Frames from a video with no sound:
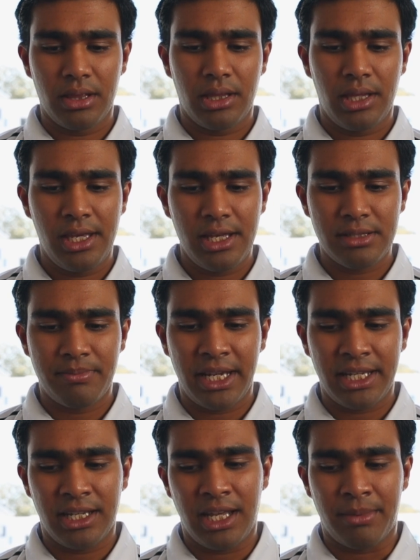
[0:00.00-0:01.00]
here's my
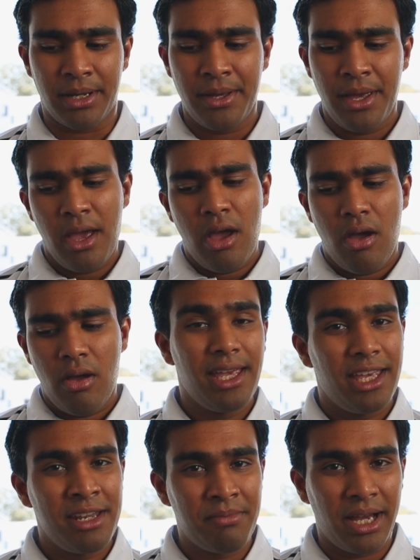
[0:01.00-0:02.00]
dilemma.
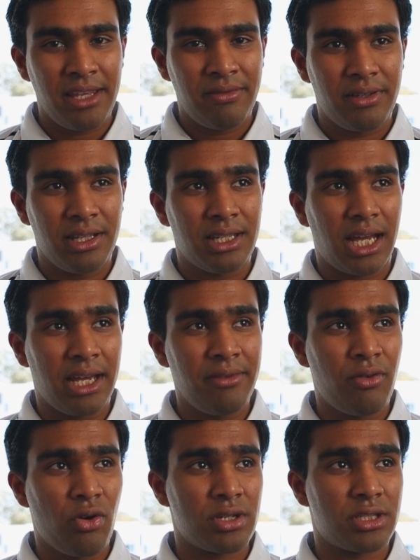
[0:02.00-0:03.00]
In my field, I
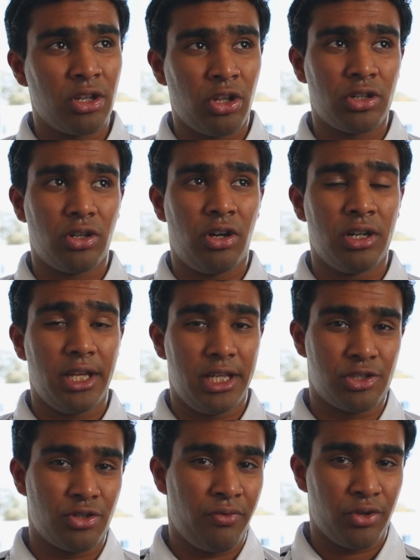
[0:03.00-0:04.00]
focus a lot on
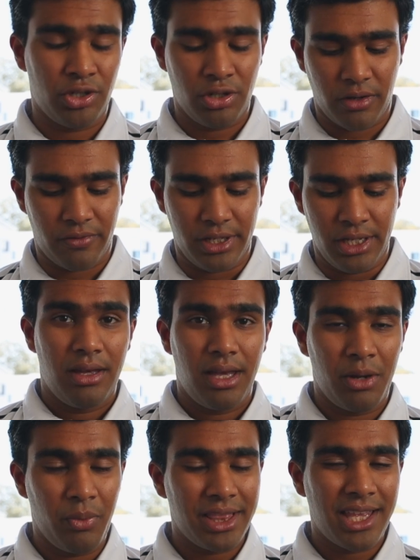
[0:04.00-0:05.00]
astrophotography,
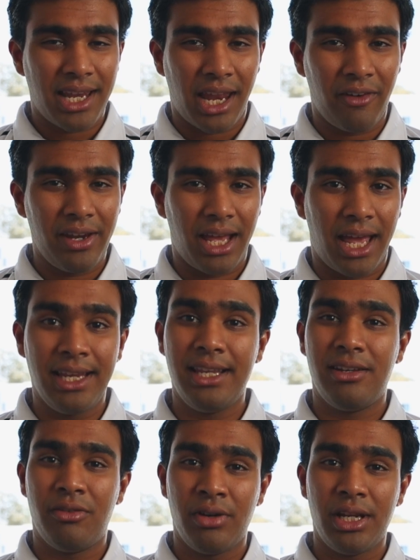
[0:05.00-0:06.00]
and with that I
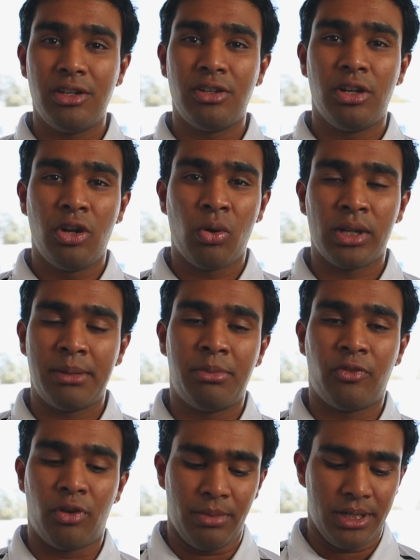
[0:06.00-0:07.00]
need really good low light
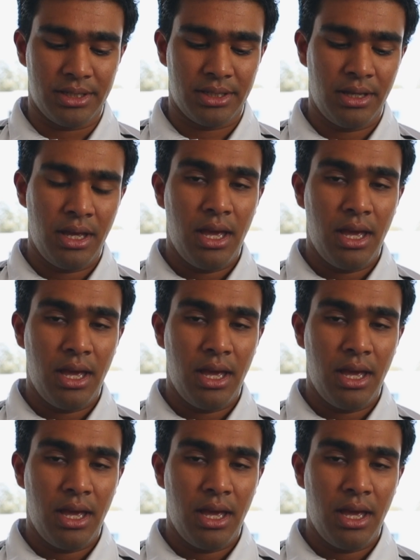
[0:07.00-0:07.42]
performance.